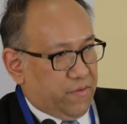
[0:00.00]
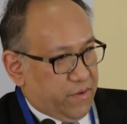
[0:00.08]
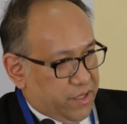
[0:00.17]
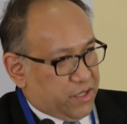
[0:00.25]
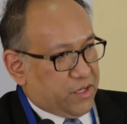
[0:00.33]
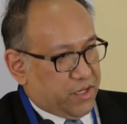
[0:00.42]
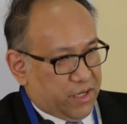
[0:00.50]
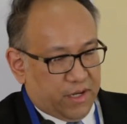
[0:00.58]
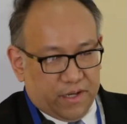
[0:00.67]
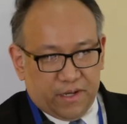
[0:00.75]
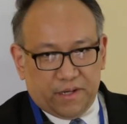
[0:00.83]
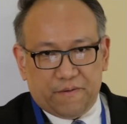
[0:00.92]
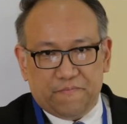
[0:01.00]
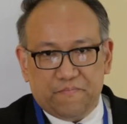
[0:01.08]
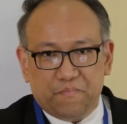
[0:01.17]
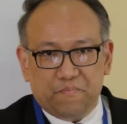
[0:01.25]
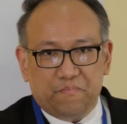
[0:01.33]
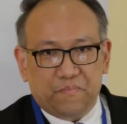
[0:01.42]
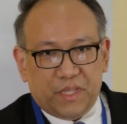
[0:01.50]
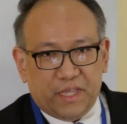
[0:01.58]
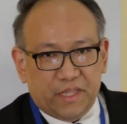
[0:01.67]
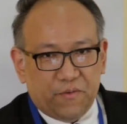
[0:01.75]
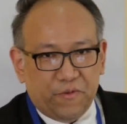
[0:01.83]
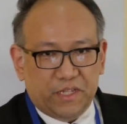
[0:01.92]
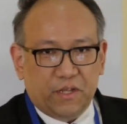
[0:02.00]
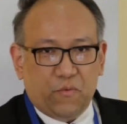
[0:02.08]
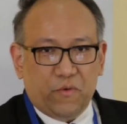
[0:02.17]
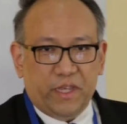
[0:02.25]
which in the recent